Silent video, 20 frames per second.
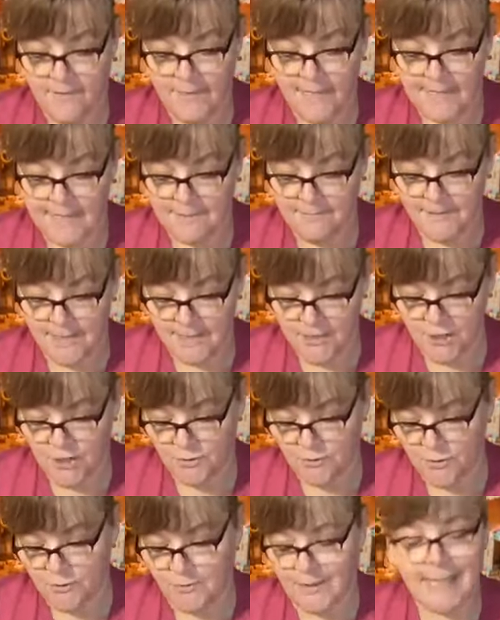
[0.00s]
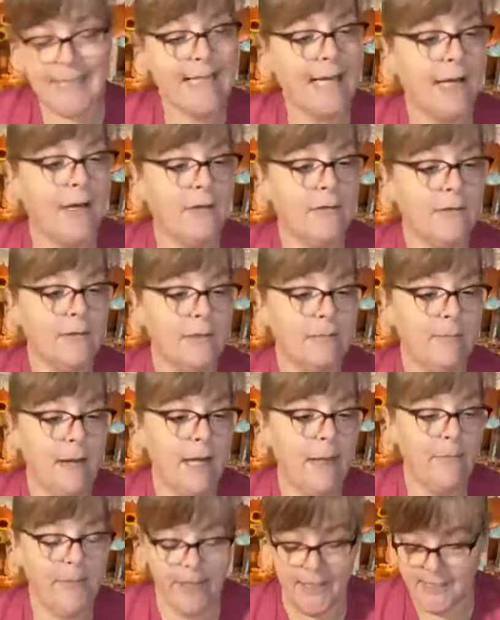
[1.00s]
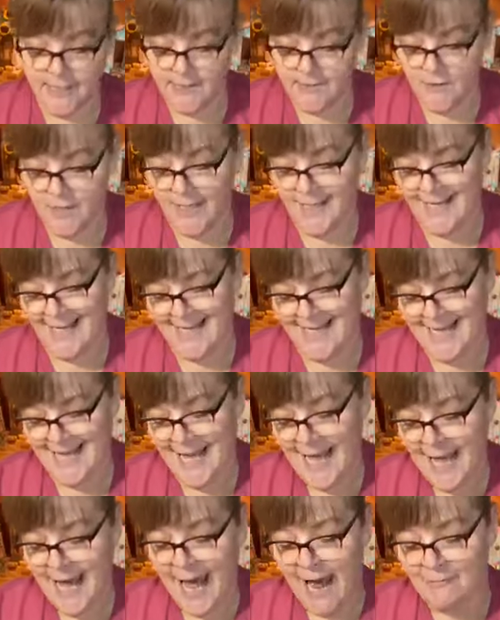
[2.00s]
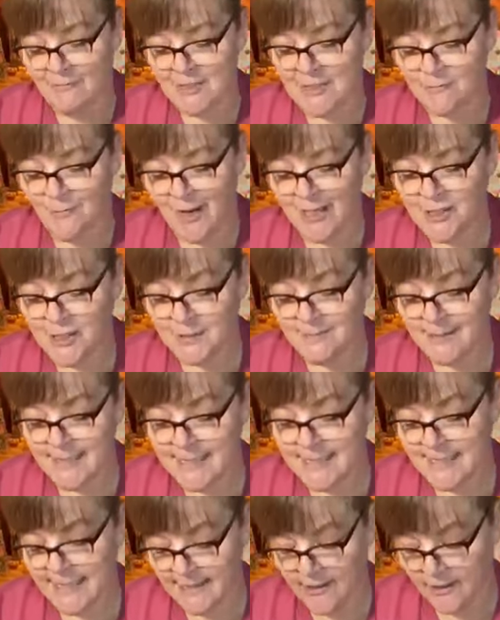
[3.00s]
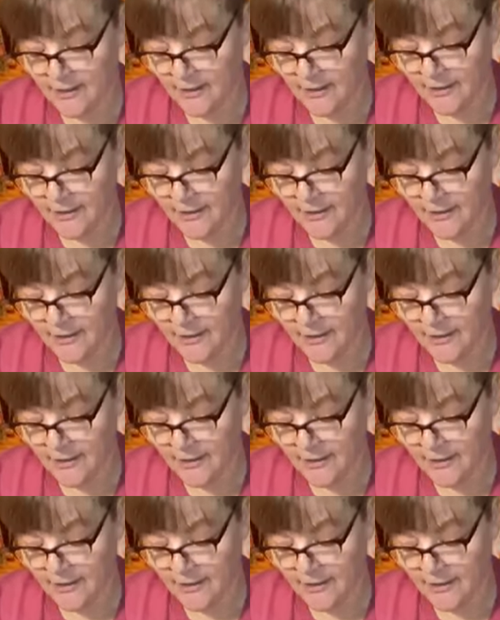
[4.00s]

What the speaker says: They got some issues right now, in my opinion. I was watching Miss Dina